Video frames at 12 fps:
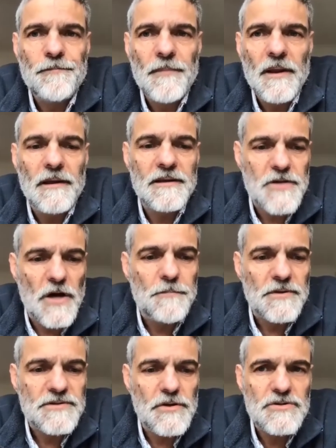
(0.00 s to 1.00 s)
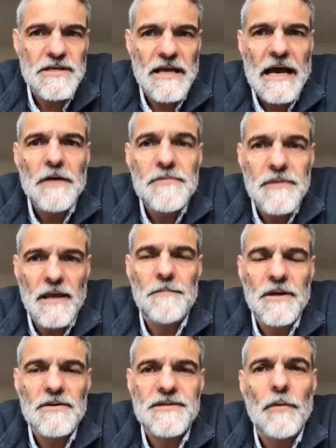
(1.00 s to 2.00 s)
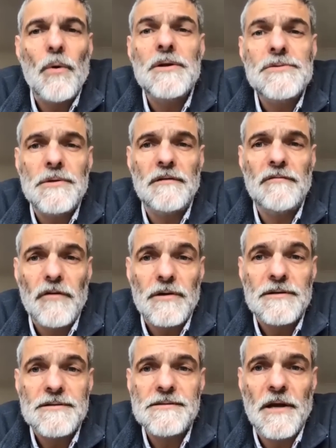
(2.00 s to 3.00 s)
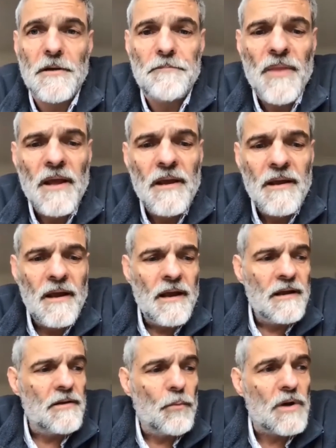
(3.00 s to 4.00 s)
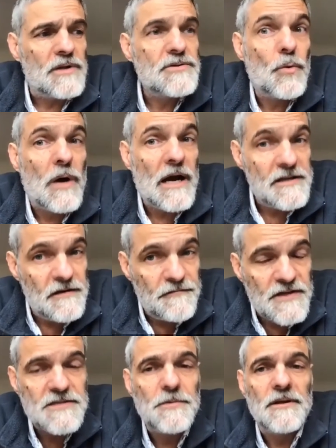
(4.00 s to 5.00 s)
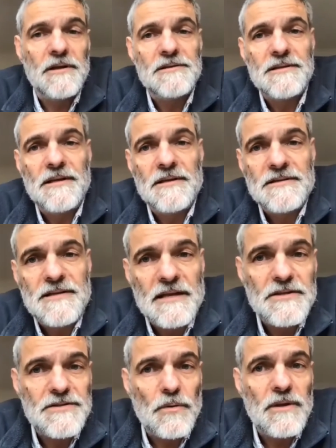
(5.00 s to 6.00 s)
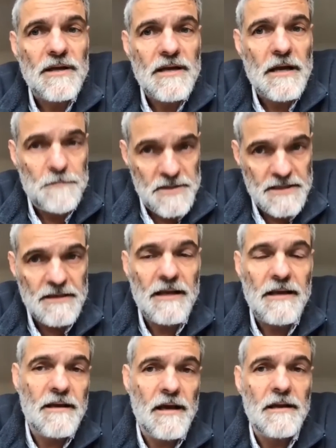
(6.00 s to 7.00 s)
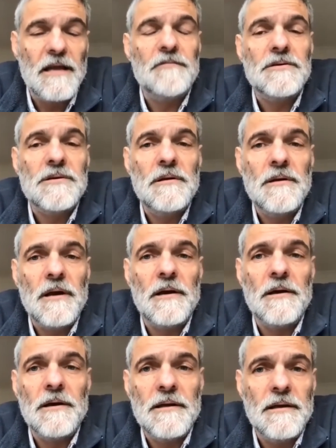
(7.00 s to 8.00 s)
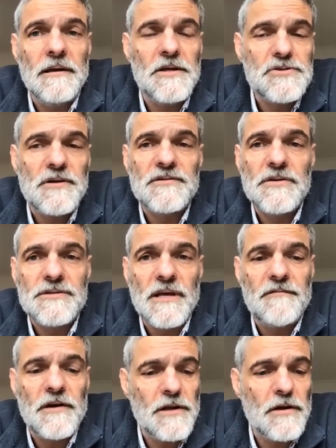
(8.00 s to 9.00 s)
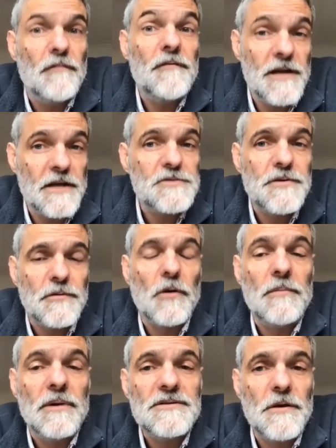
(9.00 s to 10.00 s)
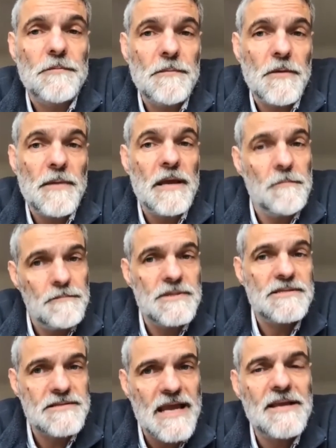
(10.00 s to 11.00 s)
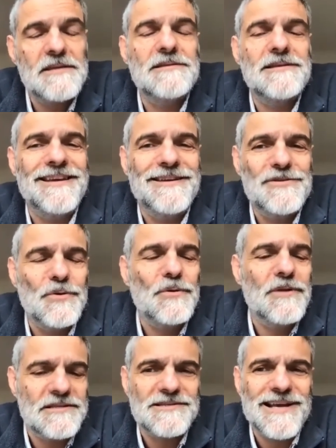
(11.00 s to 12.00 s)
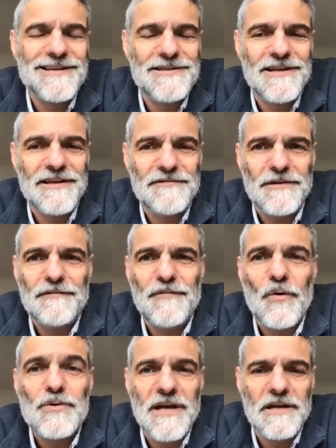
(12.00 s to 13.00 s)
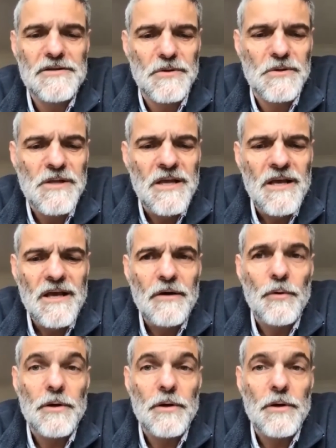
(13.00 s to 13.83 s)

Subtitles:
examples are usually out there because they want to influence. What's quite invisible in the internet is all the company level initiatives, because they're very confidential normally. So people may mistake the tool as a sector level foresight tool, when